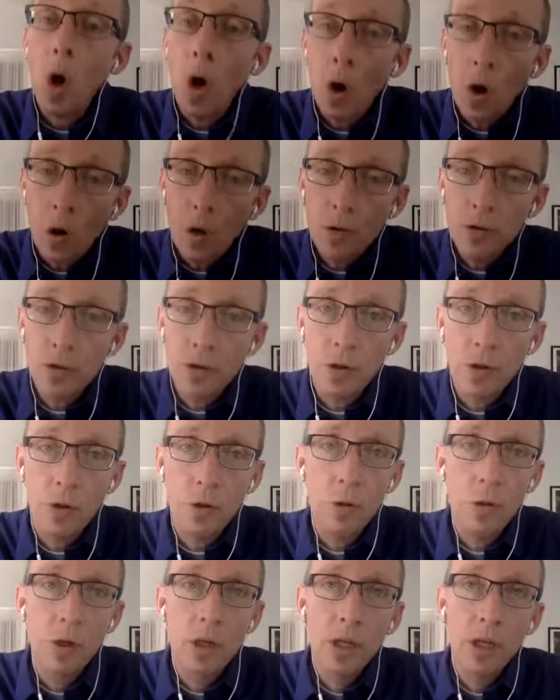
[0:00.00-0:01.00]

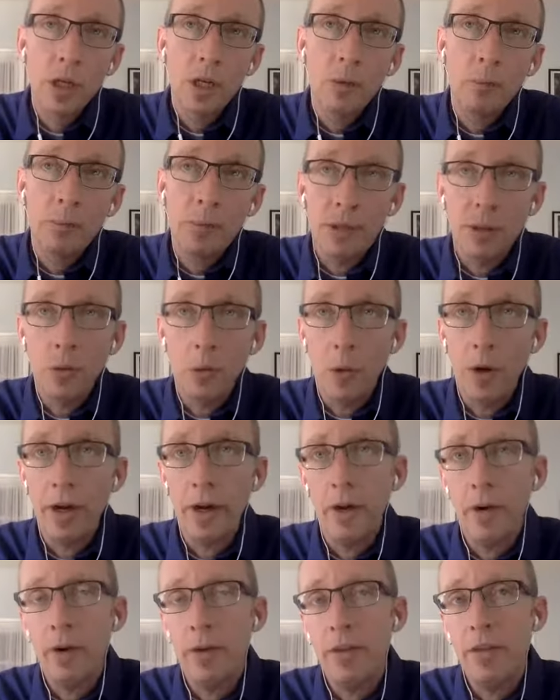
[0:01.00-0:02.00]
Also, be
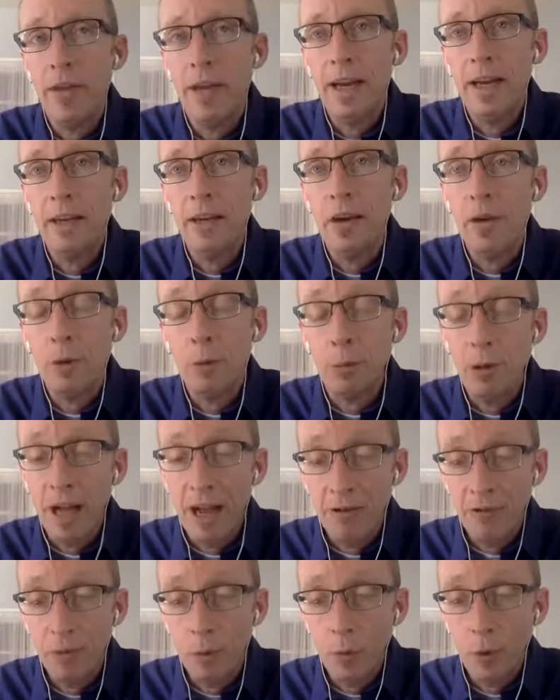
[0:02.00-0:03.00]
aware that other
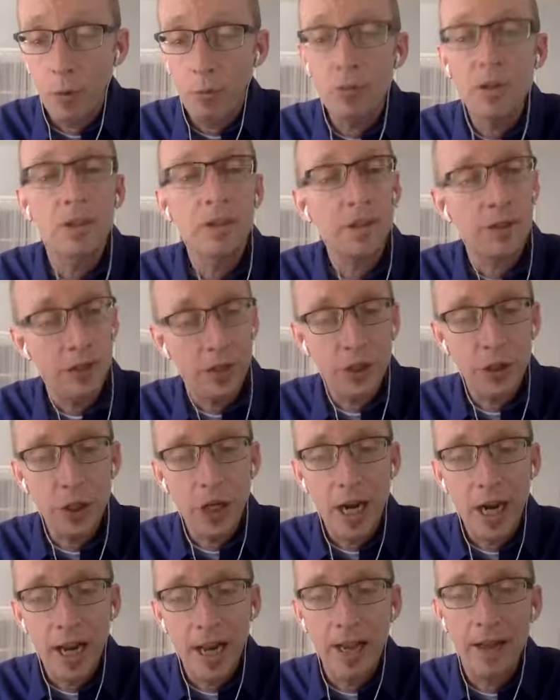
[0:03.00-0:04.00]
platforms such
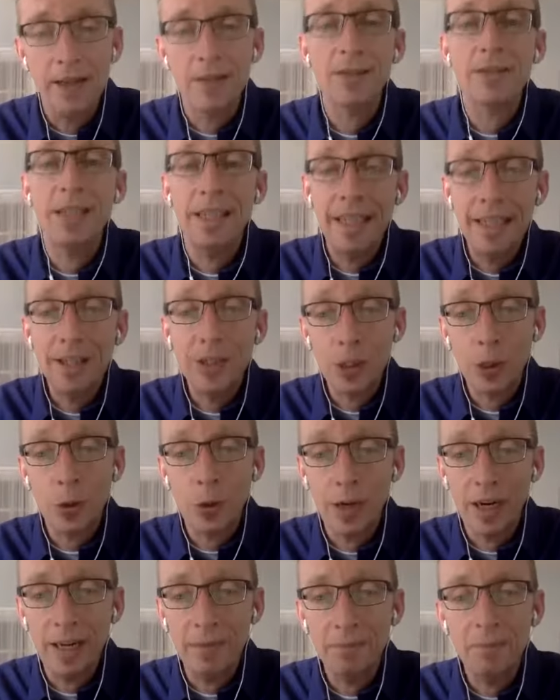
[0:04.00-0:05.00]
as
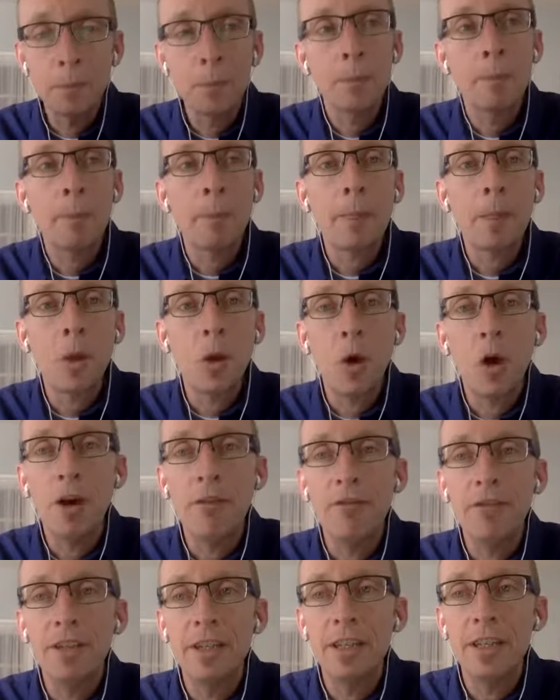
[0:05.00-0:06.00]
Instagram
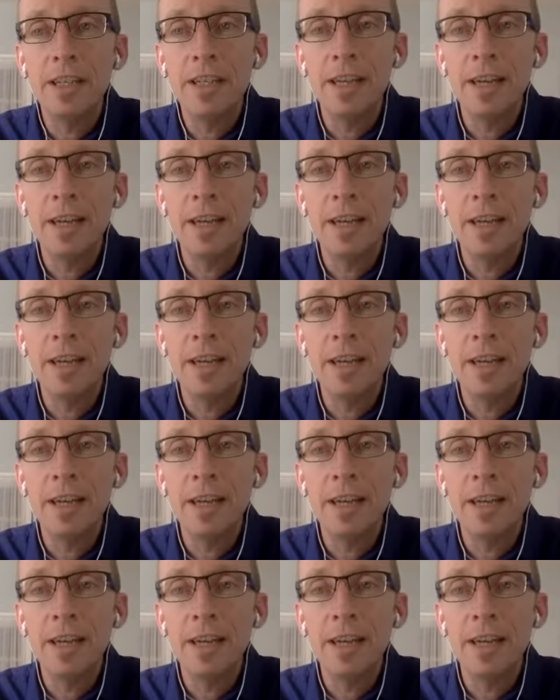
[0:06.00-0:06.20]
often